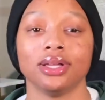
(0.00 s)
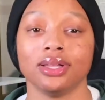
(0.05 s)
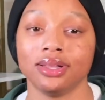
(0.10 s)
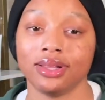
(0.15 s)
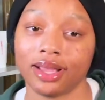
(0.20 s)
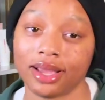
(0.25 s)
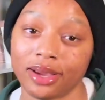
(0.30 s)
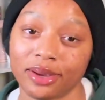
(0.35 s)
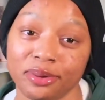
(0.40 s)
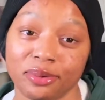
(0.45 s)

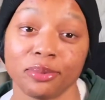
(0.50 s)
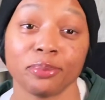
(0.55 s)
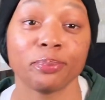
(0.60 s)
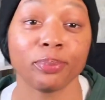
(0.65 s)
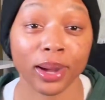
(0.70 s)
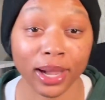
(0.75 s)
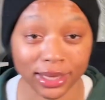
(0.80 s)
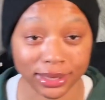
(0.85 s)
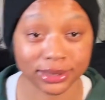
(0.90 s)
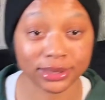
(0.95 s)
like
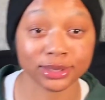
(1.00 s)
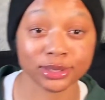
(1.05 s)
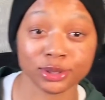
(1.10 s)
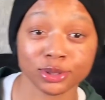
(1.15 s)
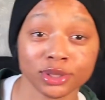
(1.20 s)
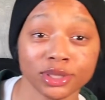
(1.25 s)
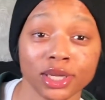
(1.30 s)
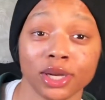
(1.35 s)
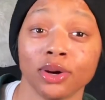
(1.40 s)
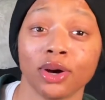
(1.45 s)
pasta
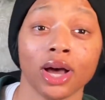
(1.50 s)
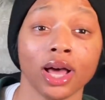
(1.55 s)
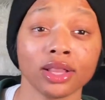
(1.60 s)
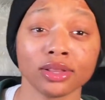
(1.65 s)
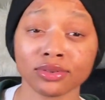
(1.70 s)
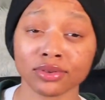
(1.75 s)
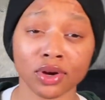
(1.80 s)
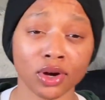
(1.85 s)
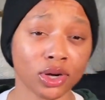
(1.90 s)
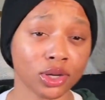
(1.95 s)
trio,
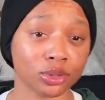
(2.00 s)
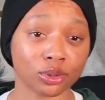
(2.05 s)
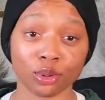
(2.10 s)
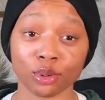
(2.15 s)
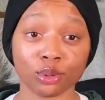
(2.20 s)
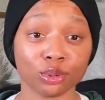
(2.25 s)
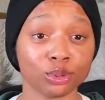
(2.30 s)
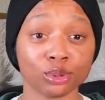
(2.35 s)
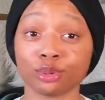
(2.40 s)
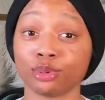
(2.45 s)
Olive Garden
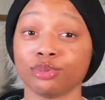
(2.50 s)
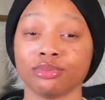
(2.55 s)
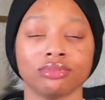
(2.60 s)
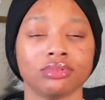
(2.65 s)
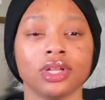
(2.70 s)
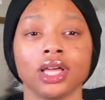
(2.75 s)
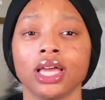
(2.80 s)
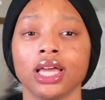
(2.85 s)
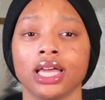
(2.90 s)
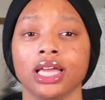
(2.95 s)
who?
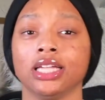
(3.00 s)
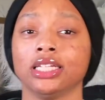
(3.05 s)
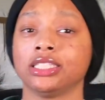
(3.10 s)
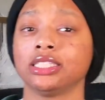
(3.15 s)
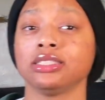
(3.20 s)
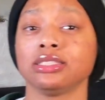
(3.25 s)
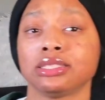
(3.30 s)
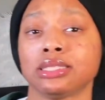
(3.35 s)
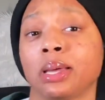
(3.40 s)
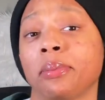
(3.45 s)
And
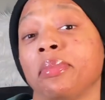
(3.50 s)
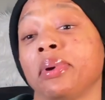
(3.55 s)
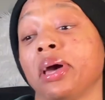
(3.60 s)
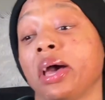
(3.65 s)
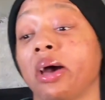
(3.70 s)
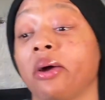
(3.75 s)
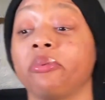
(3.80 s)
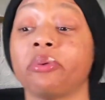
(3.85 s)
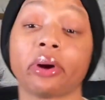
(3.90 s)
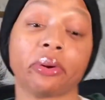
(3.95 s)
she was talking
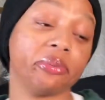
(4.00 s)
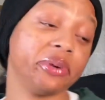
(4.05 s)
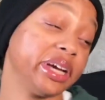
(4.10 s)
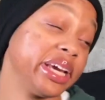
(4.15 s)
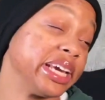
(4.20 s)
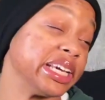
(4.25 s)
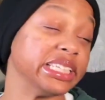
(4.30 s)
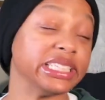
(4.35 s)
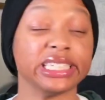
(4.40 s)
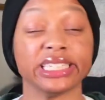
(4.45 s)
about,
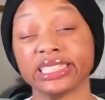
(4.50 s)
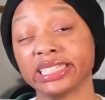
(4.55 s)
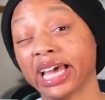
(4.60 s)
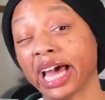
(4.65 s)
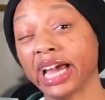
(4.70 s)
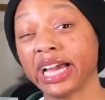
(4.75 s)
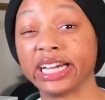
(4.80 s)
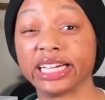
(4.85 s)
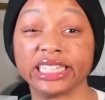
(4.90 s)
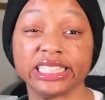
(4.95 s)

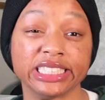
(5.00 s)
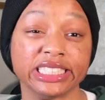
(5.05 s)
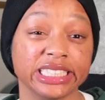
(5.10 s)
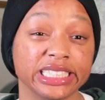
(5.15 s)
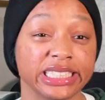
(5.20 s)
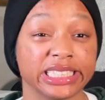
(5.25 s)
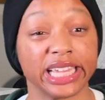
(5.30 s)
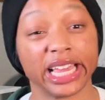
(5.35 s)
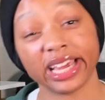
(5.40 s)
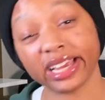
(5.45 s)
I could have
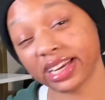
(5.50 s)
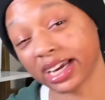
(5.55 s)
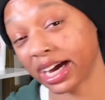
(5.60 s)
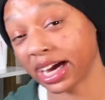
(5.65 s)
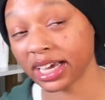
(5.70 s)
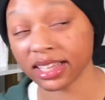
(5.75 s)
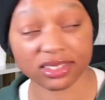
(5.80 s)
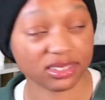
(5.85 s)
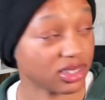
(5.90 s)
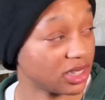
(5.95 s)
just came to
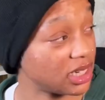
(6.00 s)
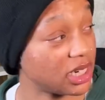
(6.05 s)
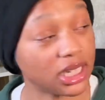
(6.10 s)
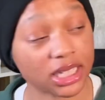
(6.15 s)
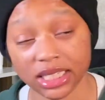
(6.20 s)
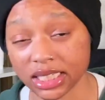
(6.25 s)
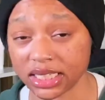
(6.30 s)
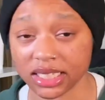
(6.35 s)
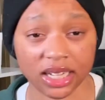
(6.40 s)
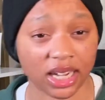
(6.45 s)
Olive Garden.
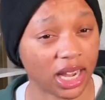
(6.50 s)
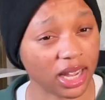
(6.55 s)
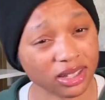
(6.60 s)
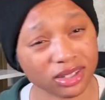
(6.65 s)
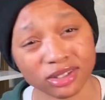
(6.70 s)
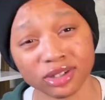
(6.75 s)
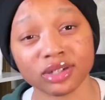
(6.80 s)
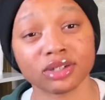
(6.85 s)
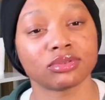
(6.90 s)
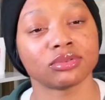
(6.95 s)

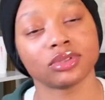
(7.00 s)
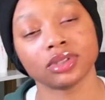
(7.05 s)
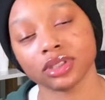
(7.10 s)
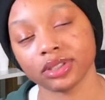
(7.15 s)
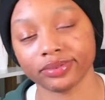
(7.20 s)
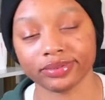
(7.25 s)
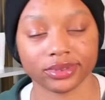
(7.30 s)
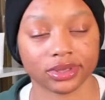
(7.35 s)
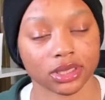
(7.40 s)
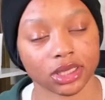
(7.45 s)
Olive Garden wouldn't
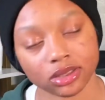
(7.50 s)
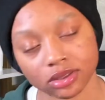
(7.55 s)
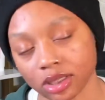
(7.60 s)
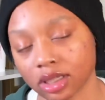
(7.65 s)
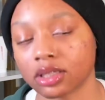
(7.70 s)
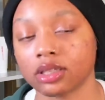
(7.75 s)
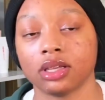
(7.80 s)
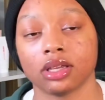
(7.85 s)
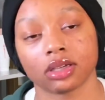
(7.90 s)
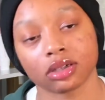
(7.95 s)
even taste
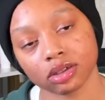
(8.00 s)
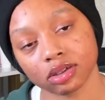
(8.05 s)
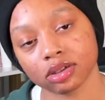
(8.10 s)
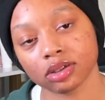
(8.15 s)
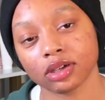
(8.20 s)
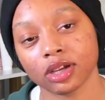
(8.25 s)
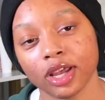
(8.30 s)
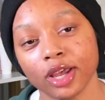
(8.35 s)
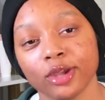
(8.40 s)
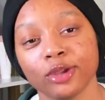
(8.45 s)
like that,
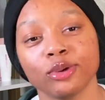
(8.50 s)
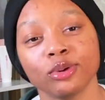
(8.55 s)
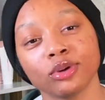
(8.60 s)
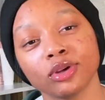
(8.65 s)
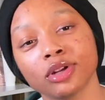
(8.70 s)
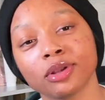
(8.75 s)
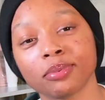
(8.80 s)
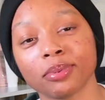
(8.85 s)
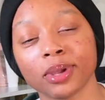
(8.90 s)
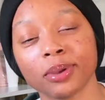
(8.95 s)
girl. You
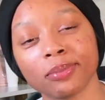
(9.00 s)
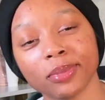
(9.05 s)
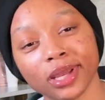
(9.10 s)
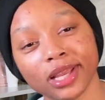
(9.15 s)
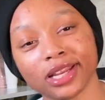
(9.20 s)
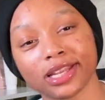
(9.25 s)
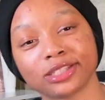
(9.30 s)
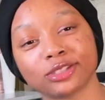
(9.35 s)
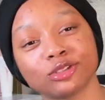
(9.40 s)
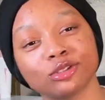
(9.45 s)
would have been
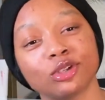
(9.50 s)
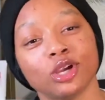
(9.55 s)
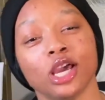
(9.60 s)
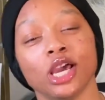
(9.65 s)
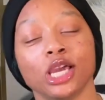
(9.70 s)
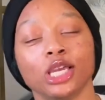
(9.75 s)
mad that you